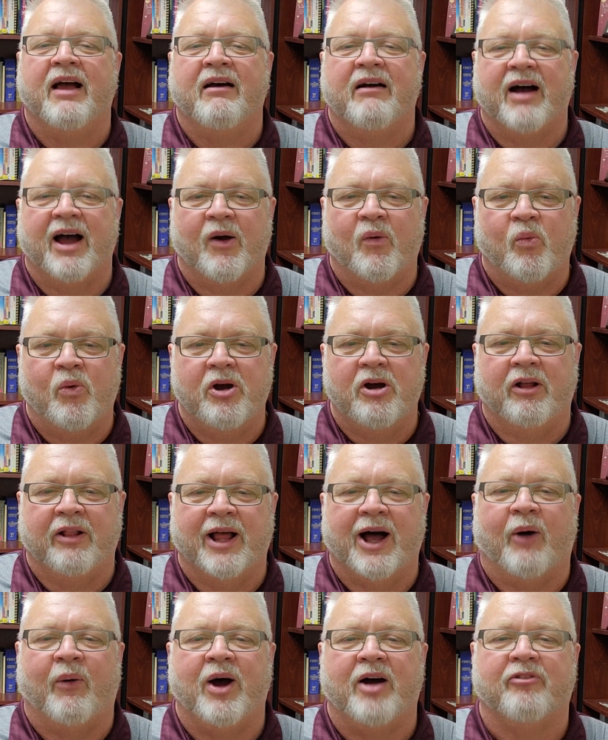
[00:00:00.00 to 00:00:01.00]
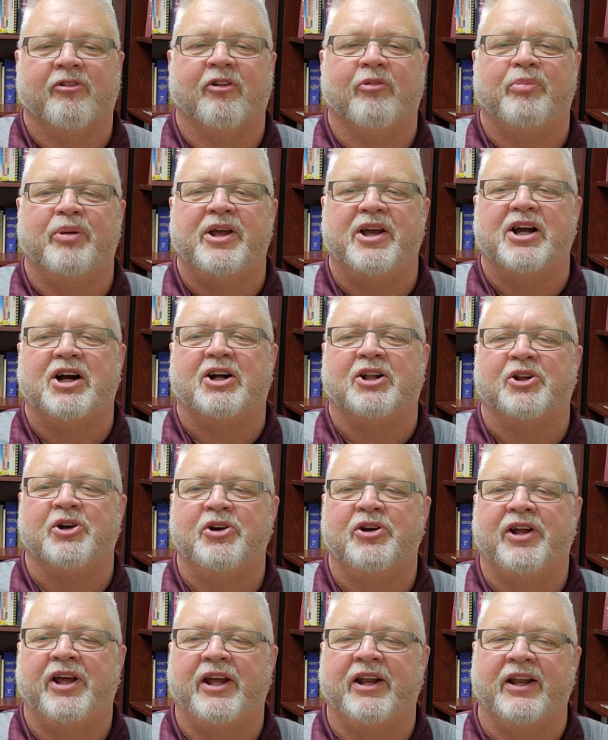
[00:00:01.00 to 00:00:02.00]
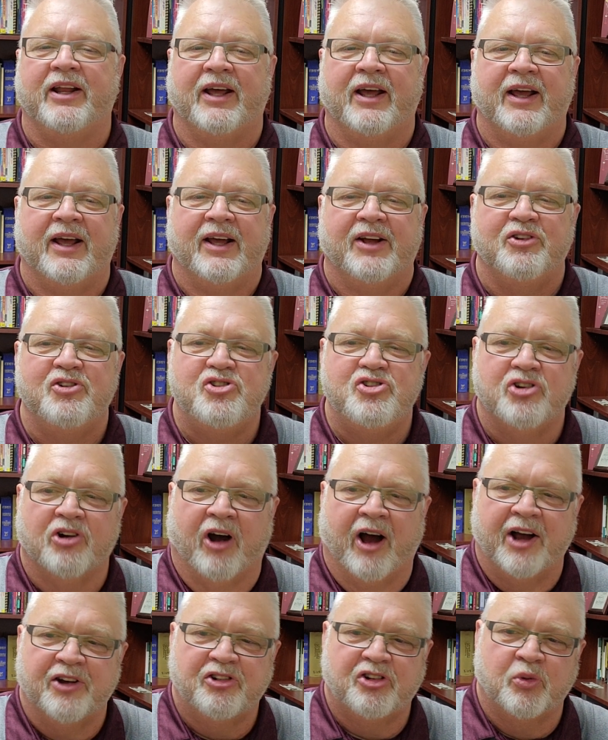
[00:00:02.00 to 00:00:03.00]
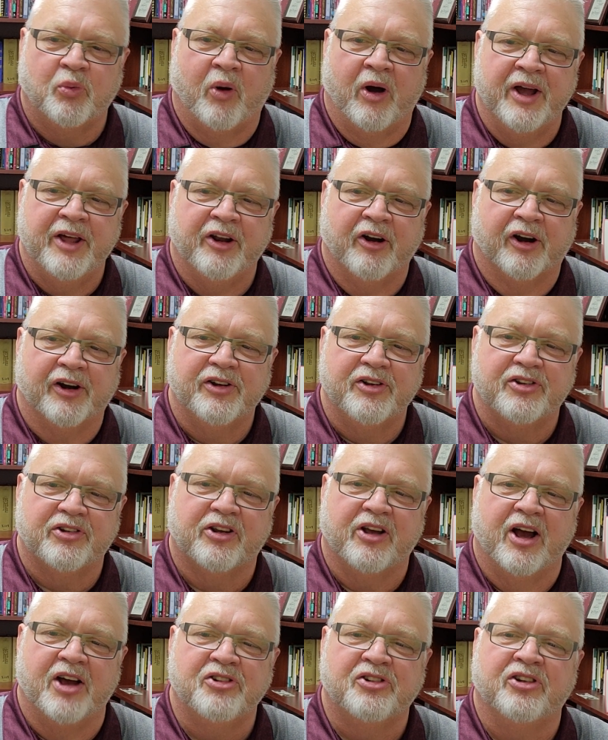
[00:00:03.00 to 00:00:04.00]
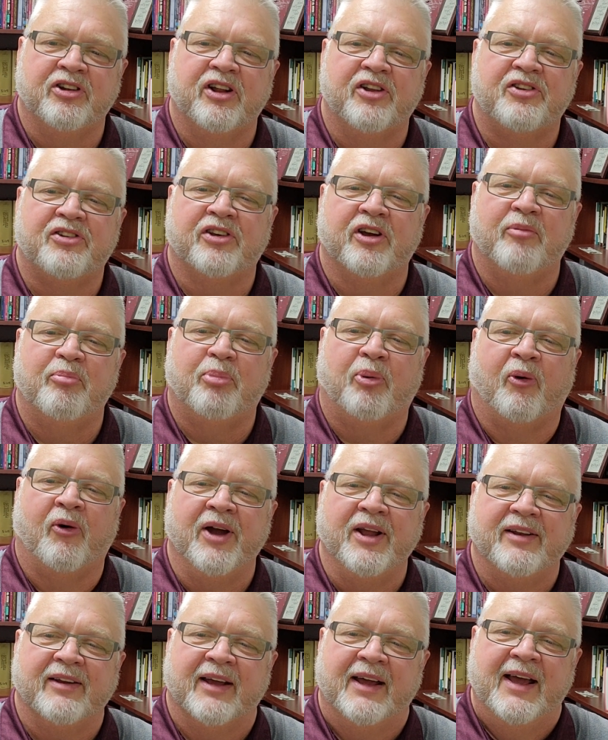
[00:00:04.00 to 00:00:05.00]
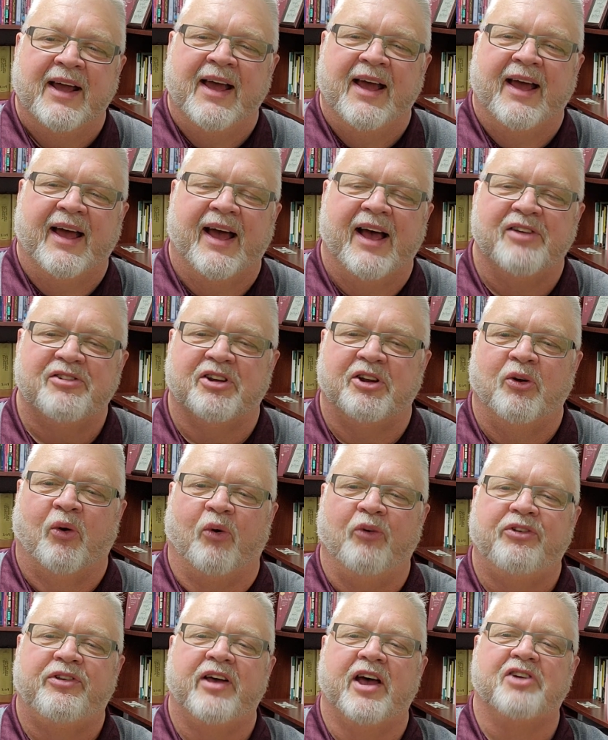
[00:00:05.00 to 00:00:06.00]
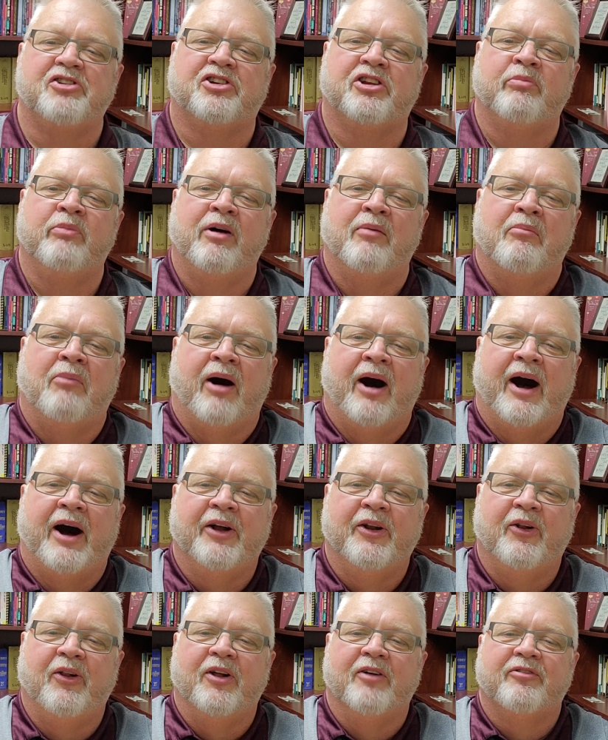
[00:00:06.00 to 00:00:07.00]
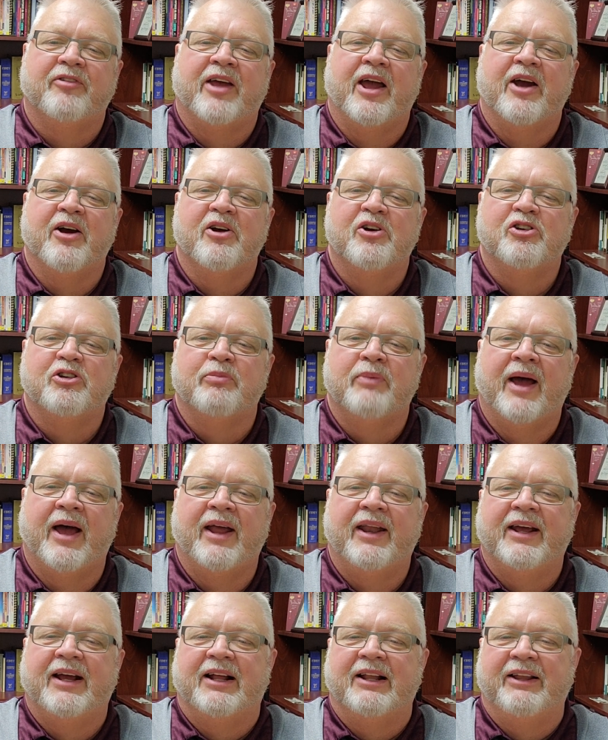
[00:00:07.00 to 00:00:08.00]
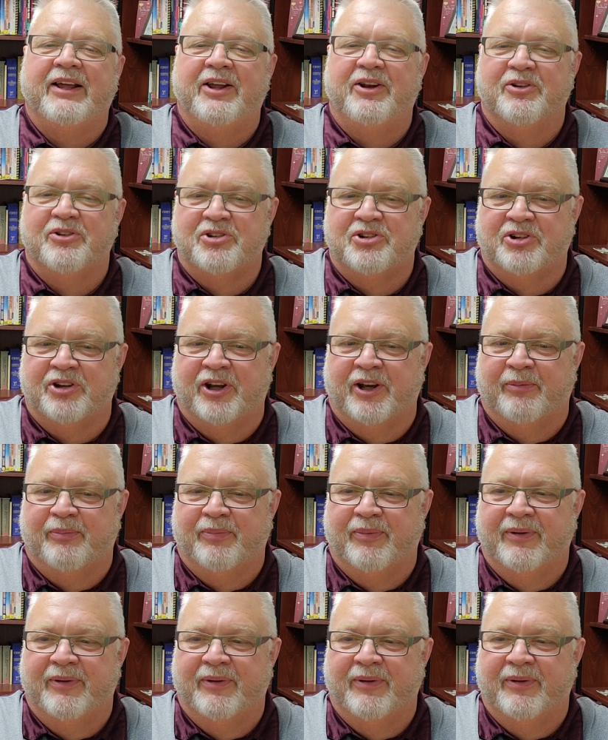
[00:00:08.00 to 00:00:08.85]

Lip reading: I will, however, be including Joshua in our discussion at some point as an Old Testament model of charismatic leadership.